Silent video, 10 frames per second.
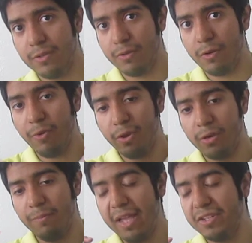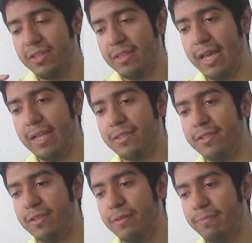her brother mentioned
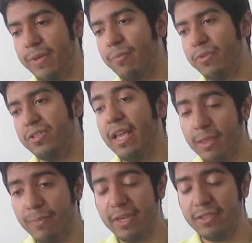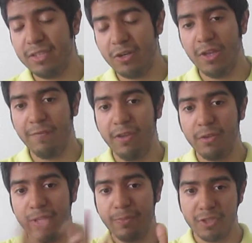that people just have to be considerate of
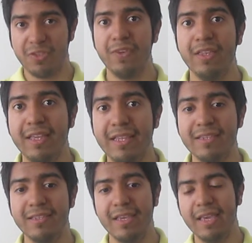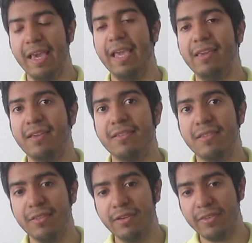other people's feelings, and you can
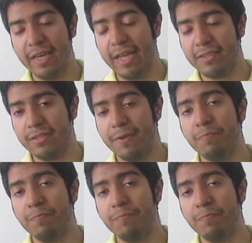see that